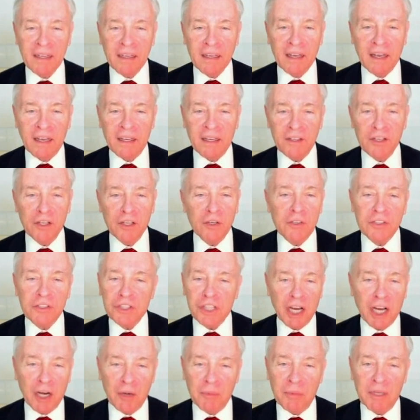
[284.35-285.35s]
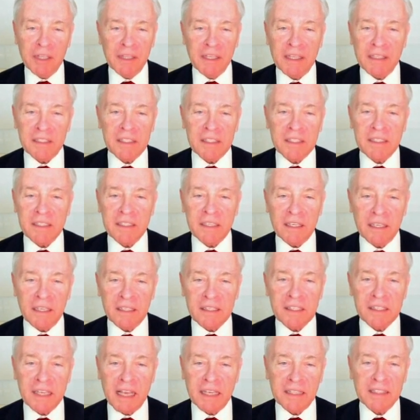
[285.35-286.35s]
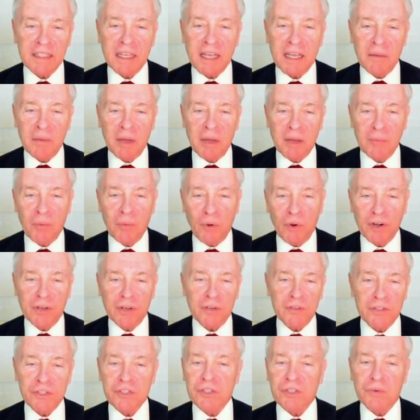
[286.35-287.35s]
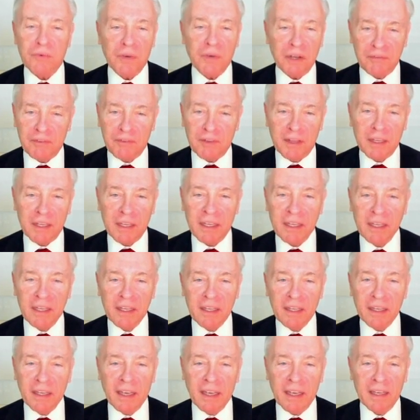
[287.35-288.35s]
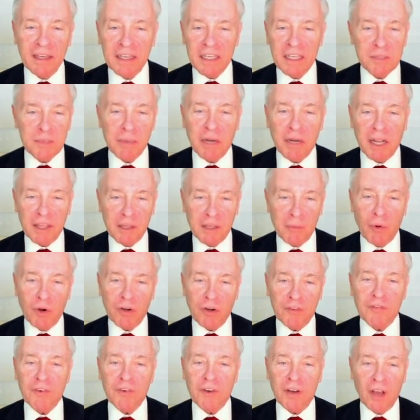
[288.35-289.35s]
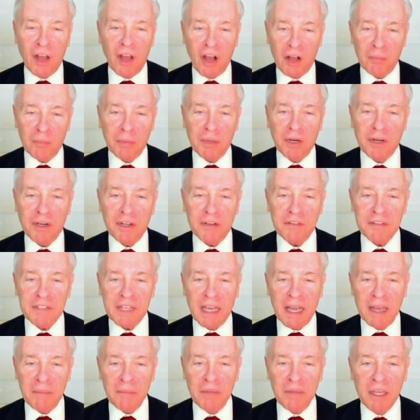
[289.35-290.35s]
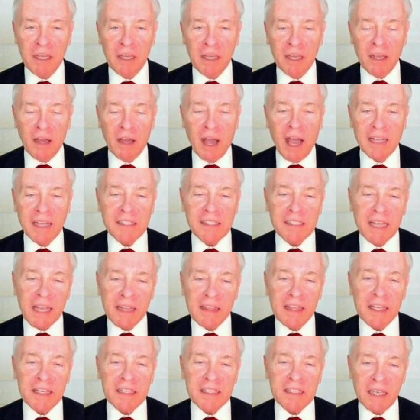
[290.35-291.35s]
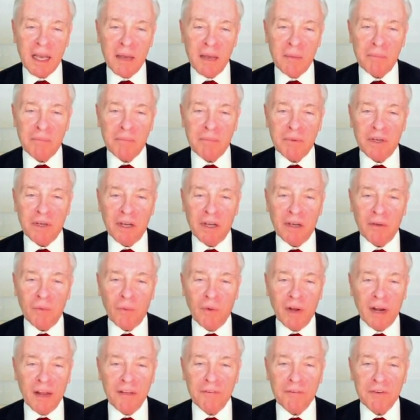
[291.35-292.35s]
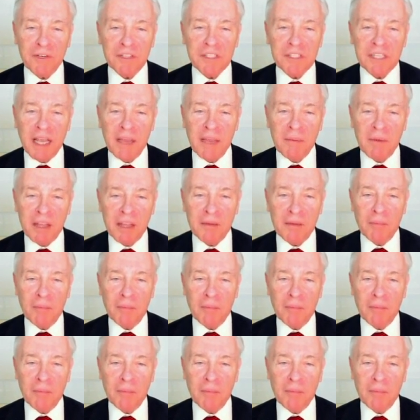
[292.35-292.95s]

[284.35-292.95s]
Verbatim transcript: a new chairman that's uh, set to come on board who's terrific, and he's been on the board for a long period of time. I set this up uh, when I first came on the